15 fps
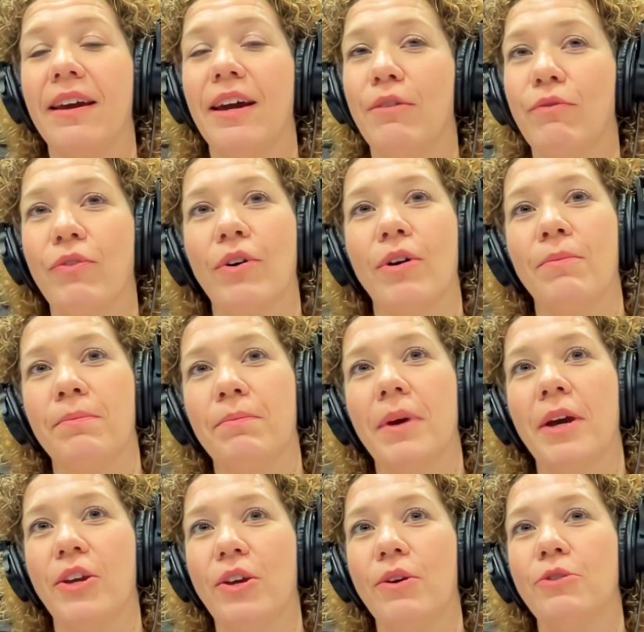And for
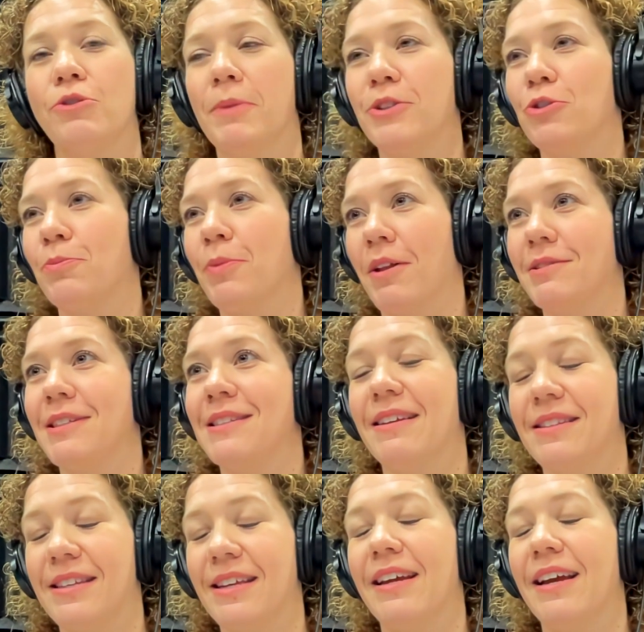a huge metropolitan
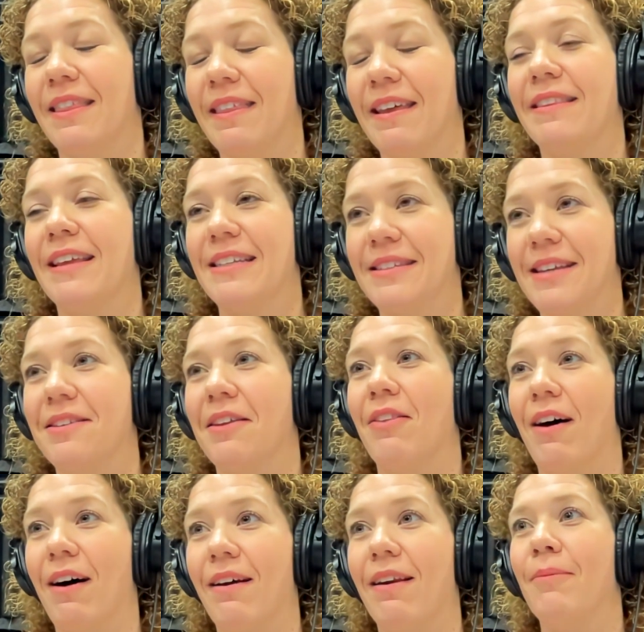city, I think that says a
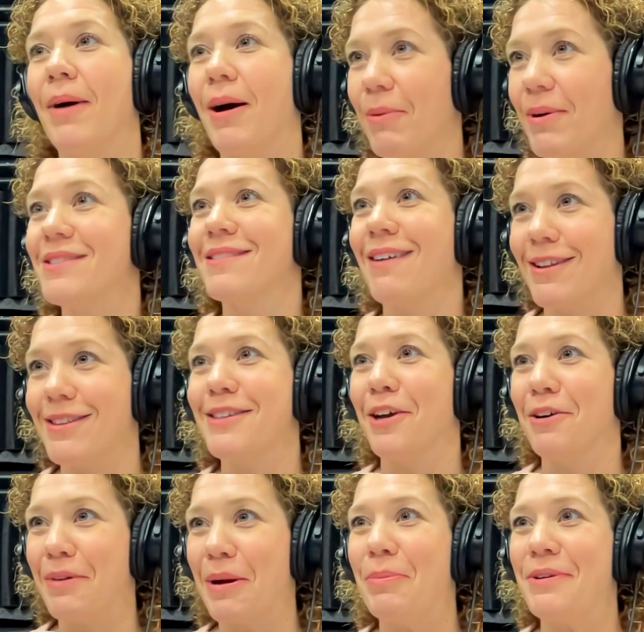lot about what
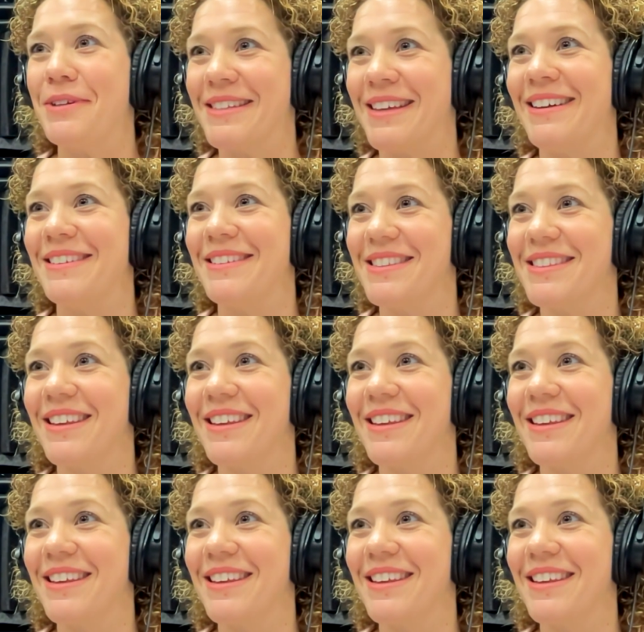Scottsdale represents.